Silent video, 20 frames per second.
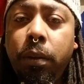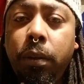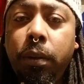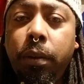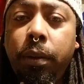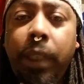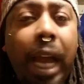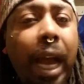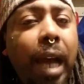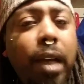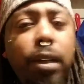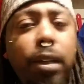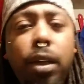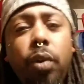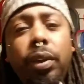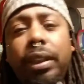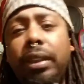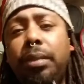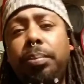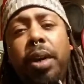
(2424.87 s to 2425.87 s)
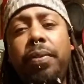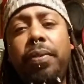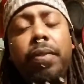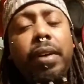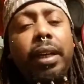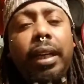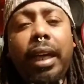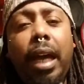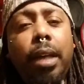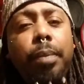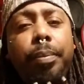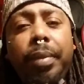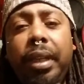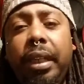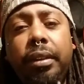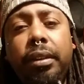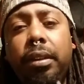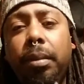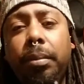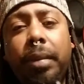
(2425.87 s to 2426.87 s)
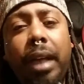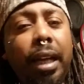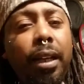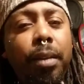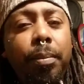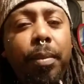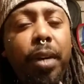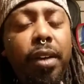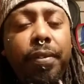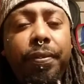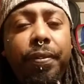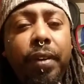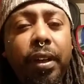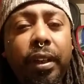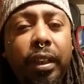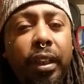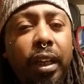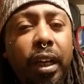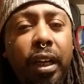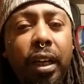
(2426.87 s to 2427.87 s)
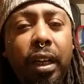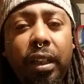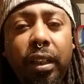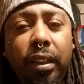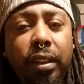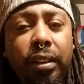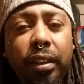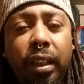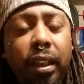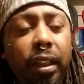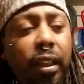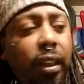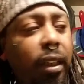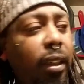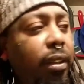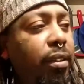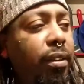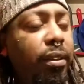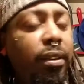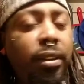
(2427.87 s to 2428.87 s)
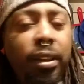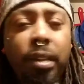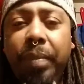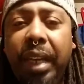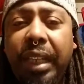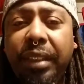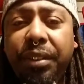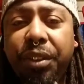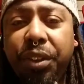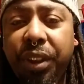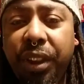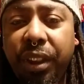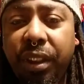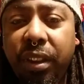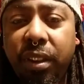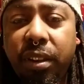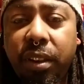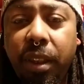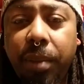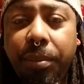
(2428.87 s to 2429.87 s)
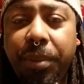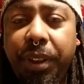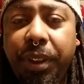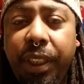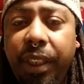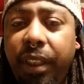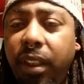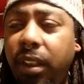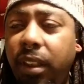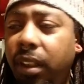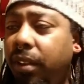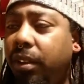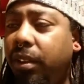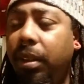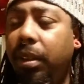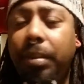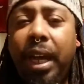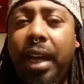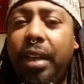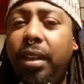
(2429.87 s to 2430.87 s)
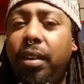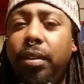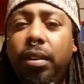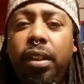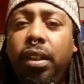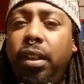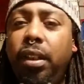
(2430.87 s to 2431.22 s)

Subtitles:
Y'all know this motherfucker gotta be in some kind of motherfucking dementia or some shit, or some kind of